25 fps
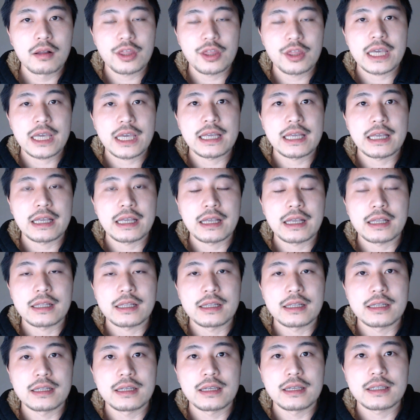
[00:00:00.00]
the
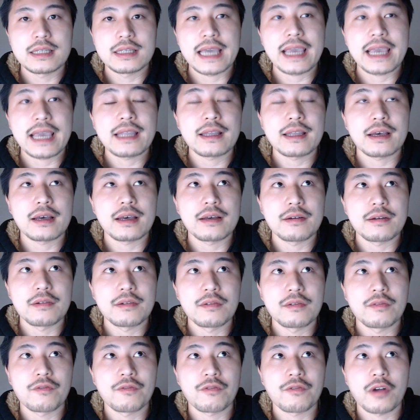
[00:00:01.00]
data
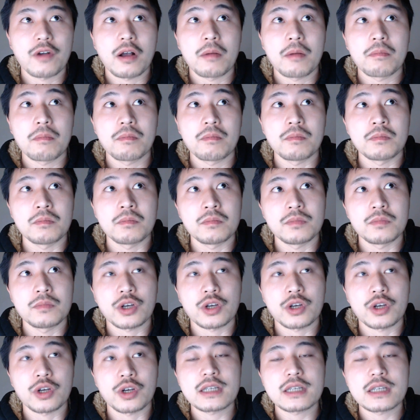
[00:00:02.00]
from your
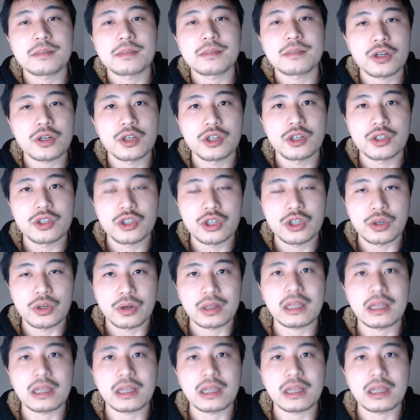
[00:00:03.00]
customer to